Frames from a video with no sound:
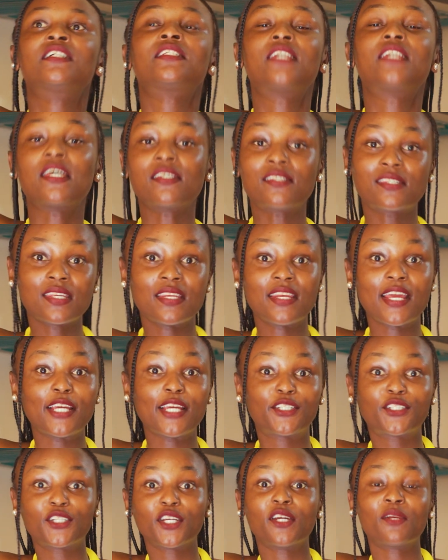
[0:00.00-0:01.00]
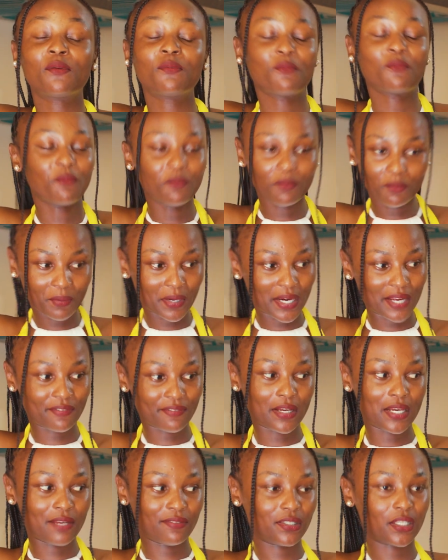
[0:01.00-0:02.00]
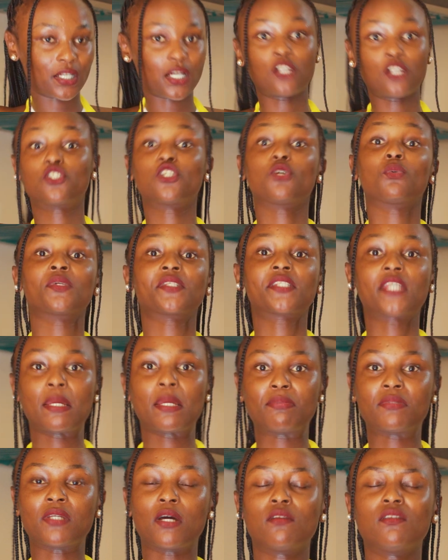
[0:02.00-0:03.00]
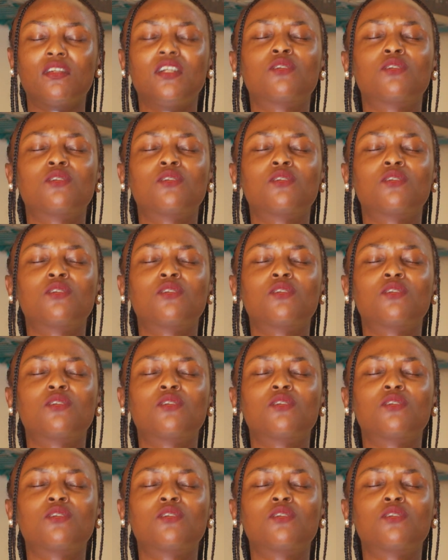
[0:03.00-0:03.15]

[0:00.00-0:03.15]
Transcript: destination whenever I live in the country was Cape Town.